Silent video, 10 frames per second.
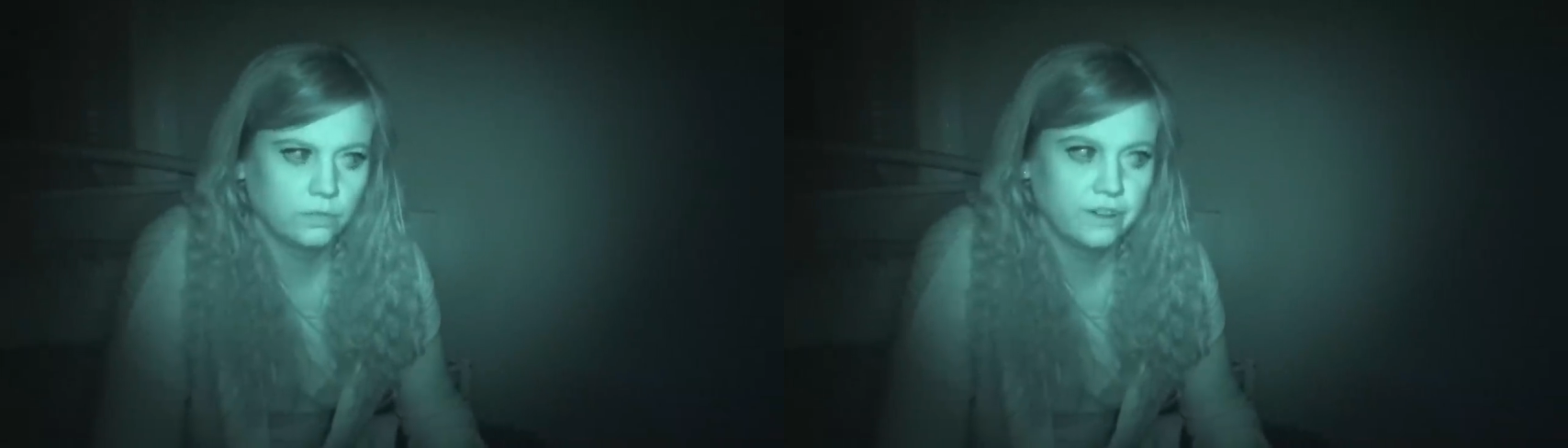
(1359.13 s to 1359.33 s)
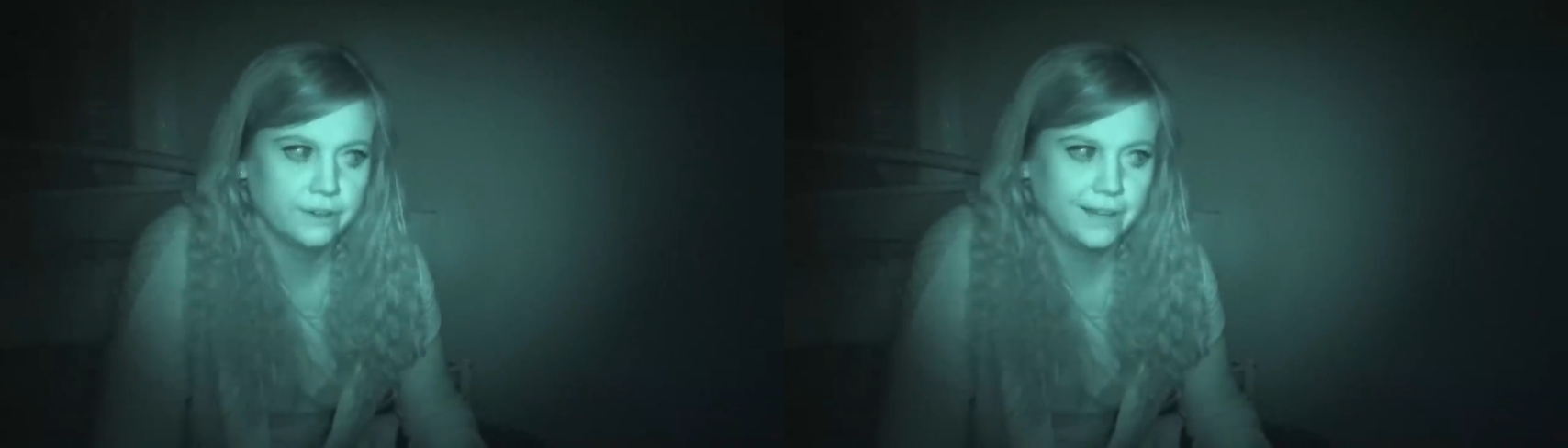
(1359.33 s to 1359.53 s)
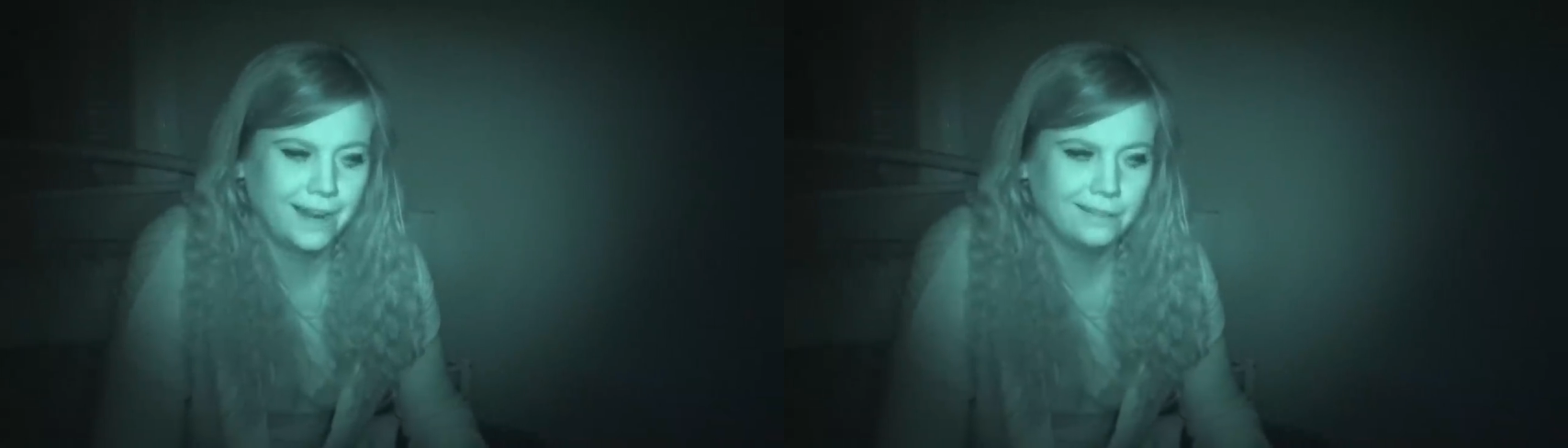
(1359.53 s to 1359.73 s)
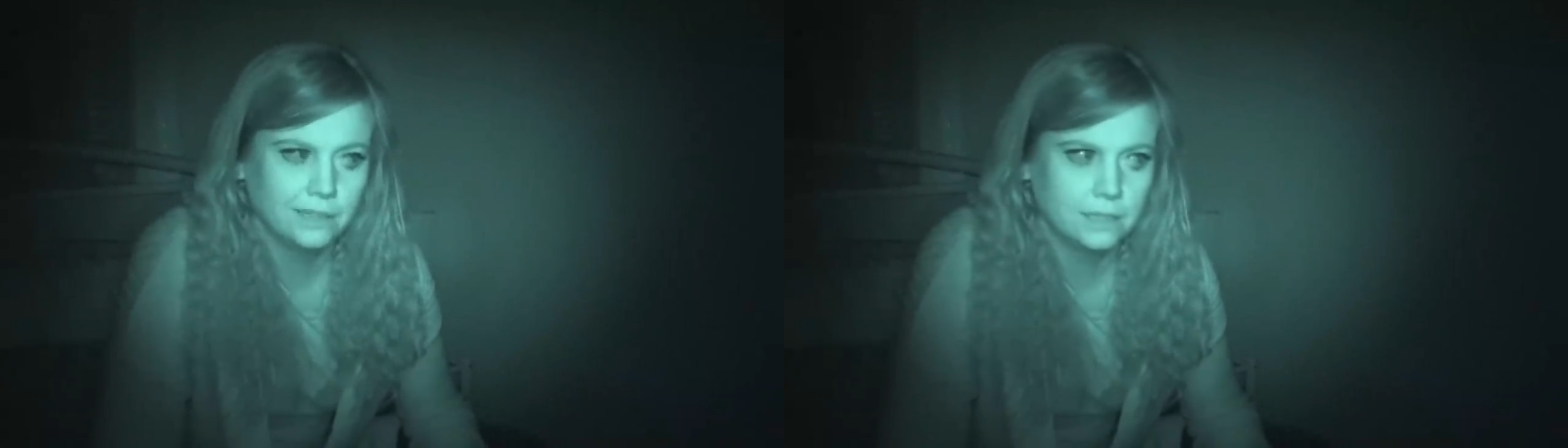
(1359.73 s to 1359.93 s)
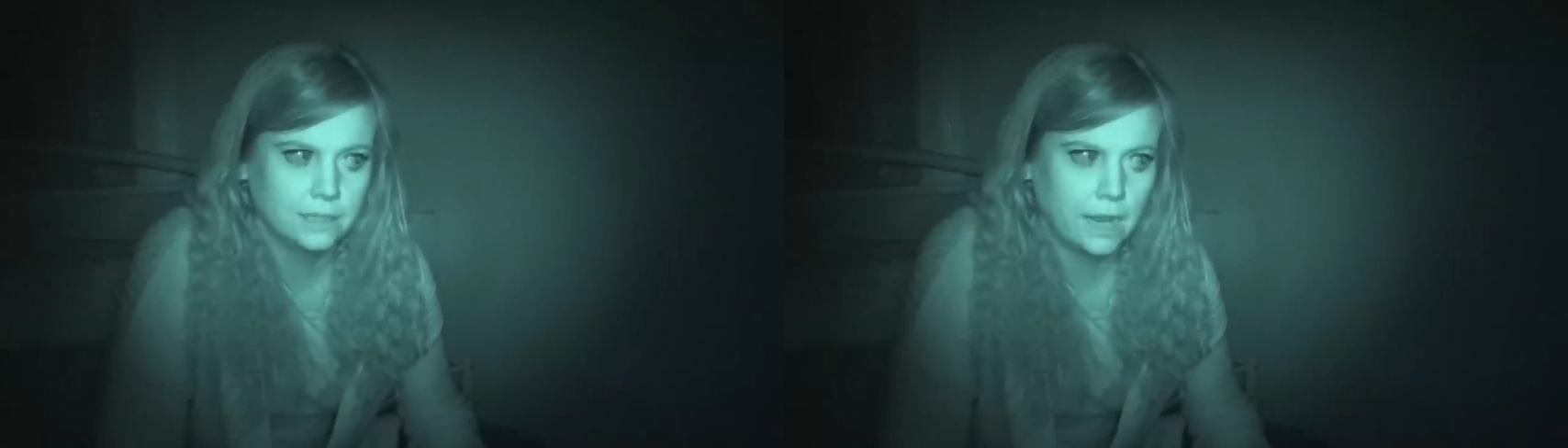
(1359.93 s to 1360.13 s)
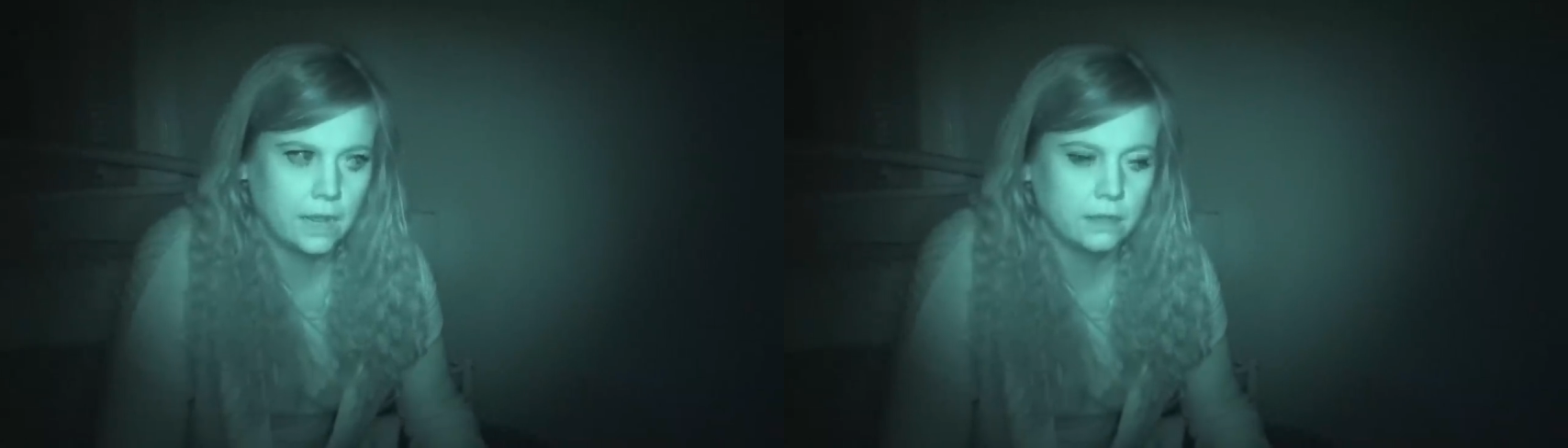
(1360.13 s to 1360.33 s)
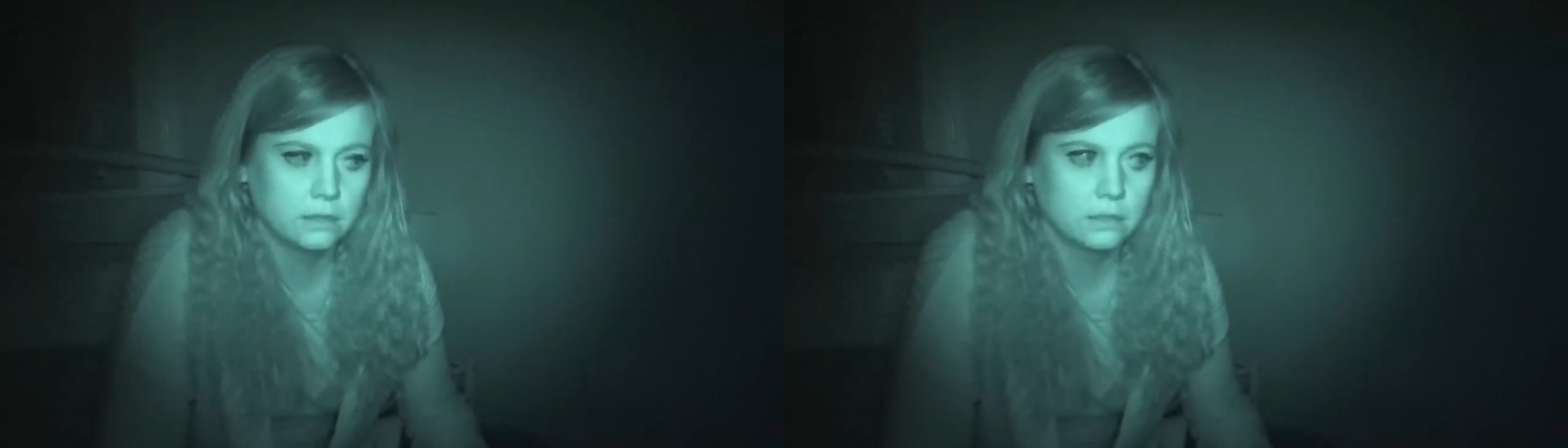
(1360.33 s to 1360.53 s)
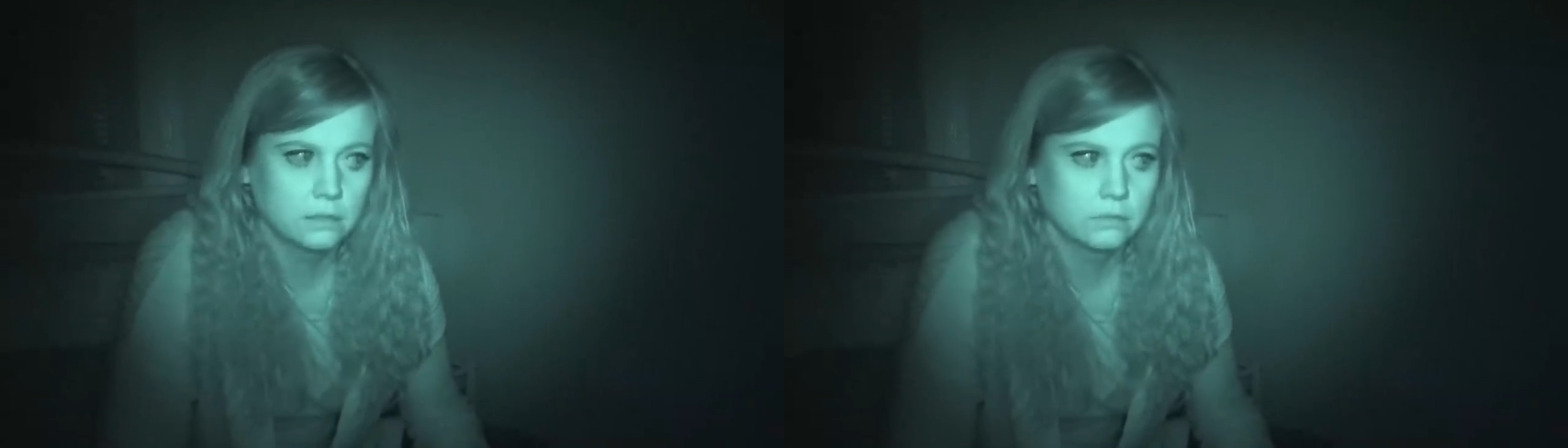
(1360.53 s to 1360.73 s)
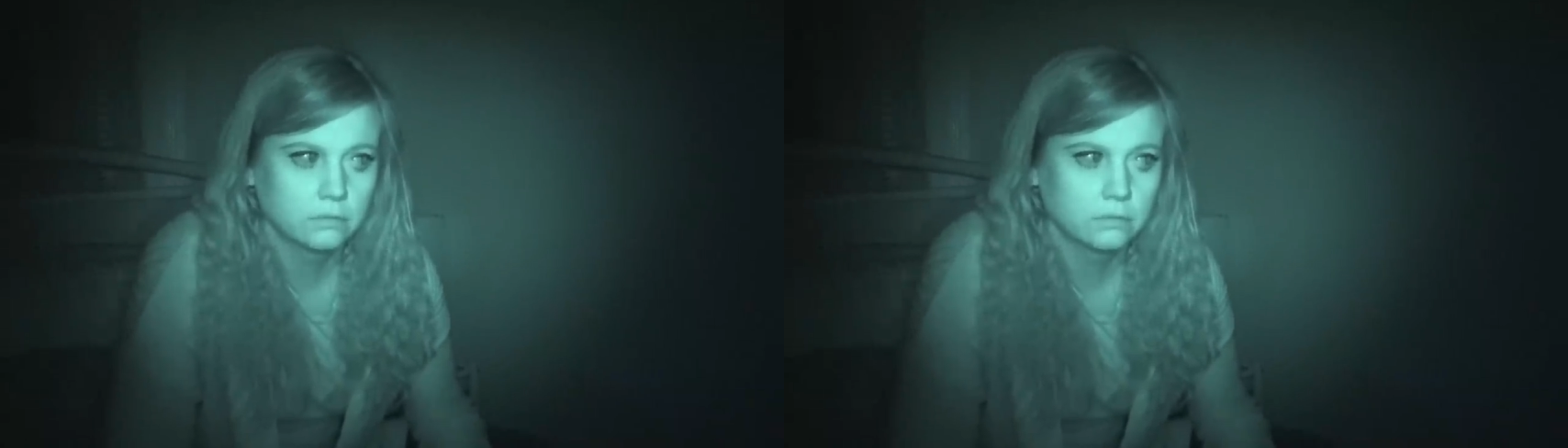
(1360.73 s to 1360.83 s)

fell down the stairs